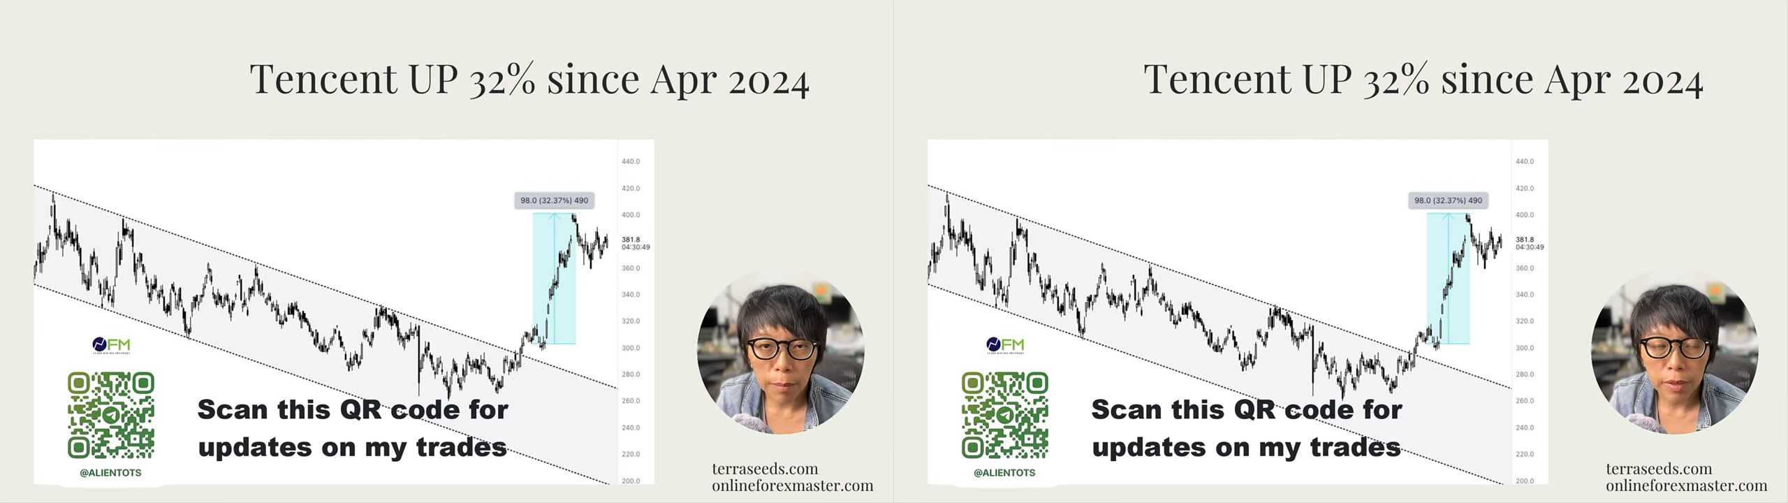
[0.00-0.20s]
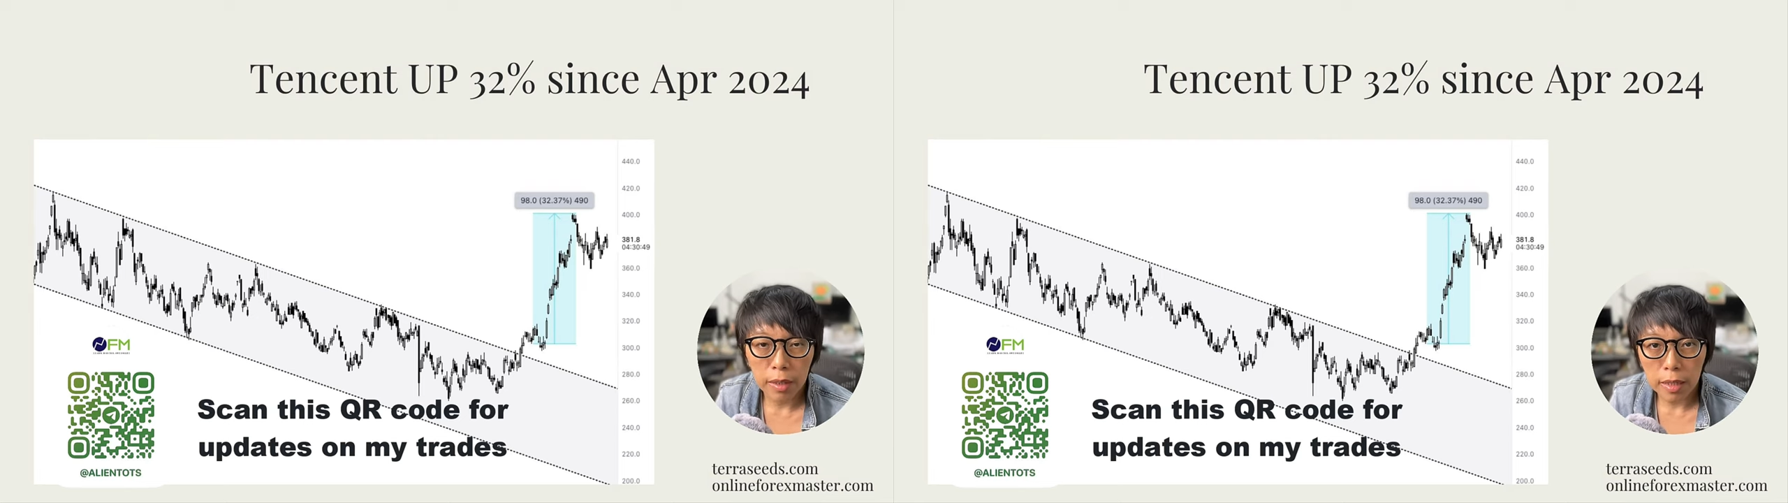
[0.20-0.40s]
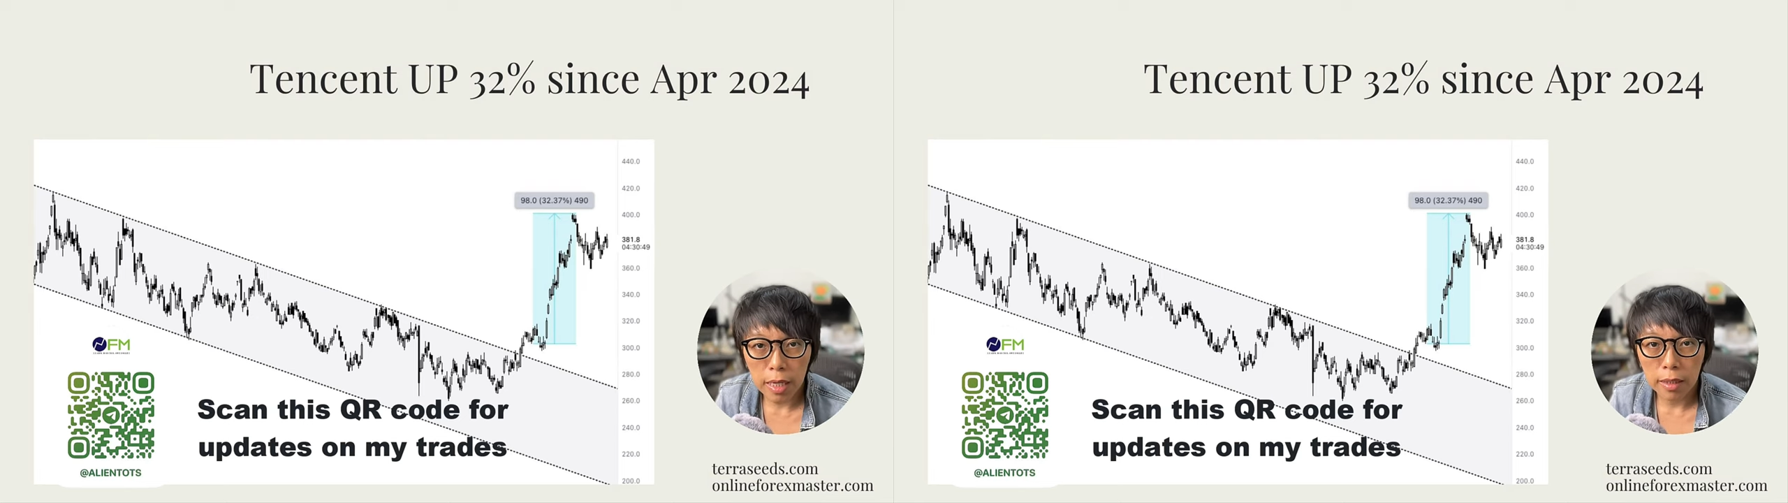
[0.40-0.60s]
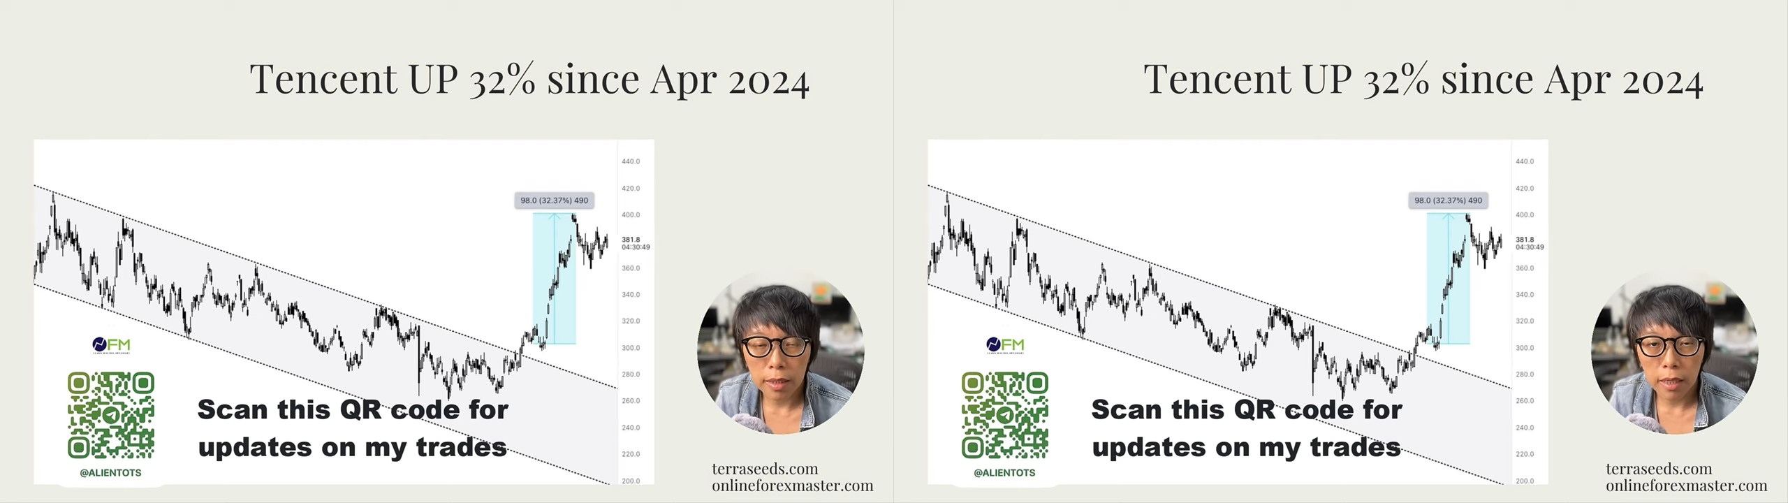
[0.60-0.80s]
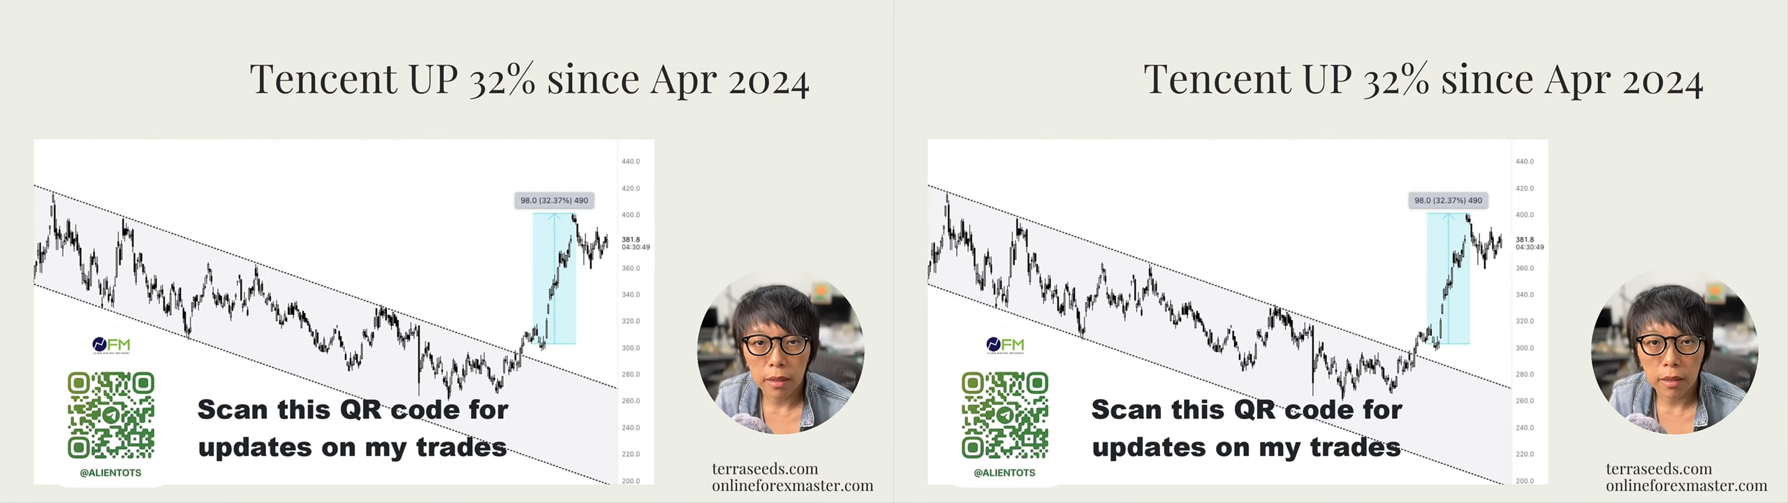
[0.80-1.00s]
update
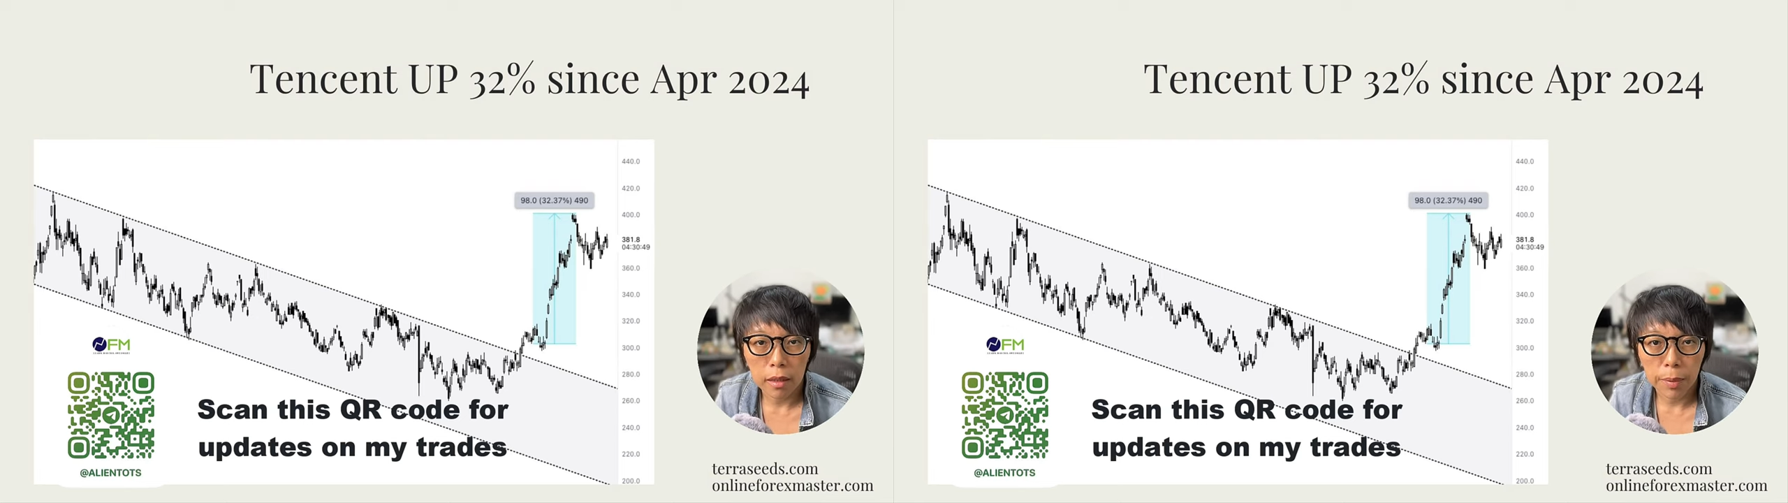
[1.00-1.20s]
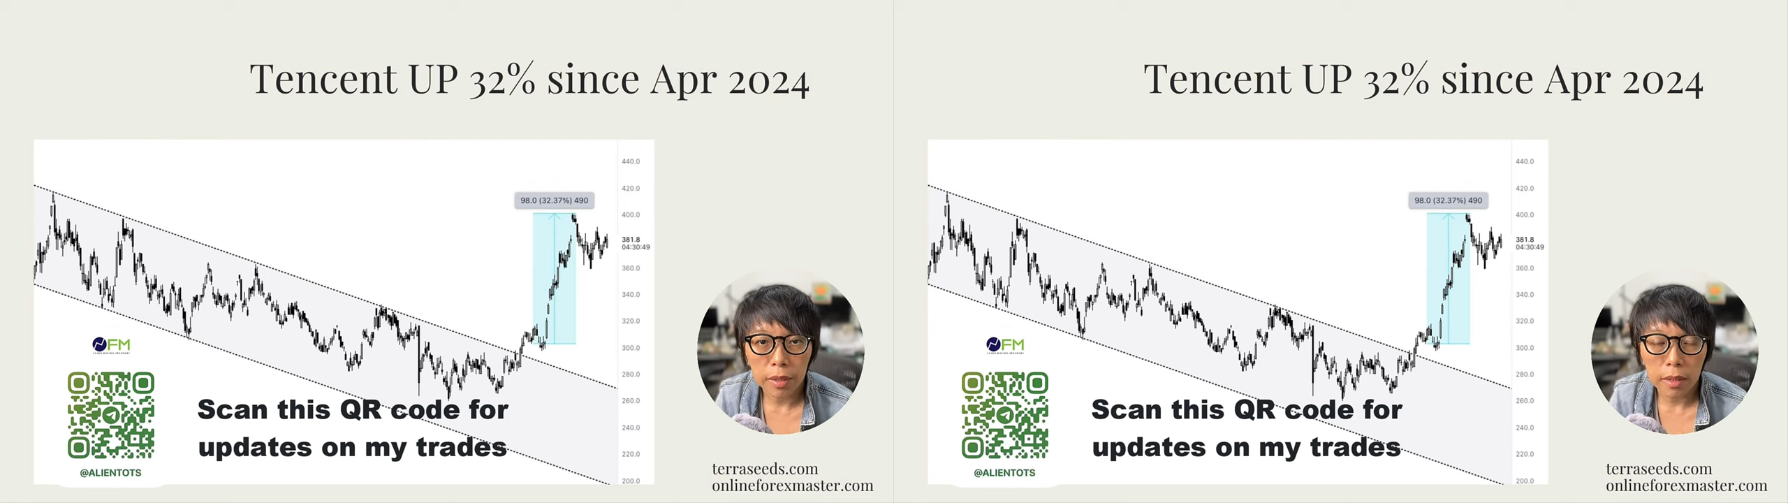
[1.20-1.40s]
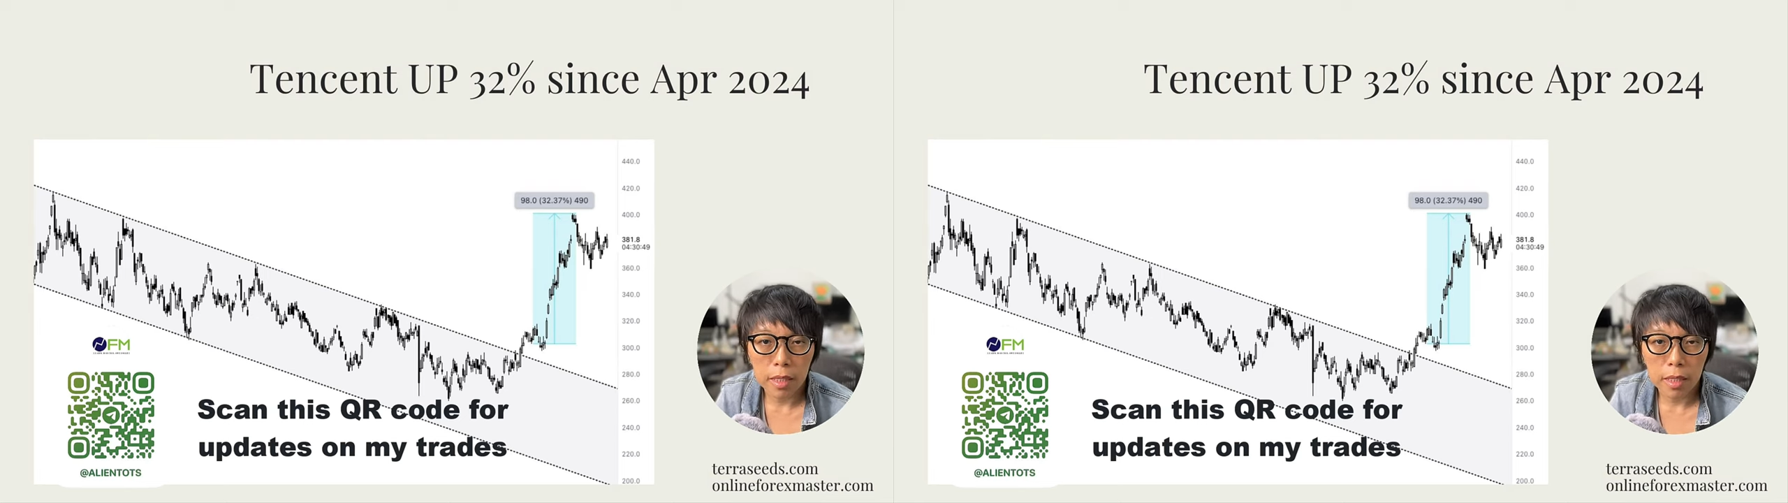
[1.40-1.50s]
Tencent a little bit,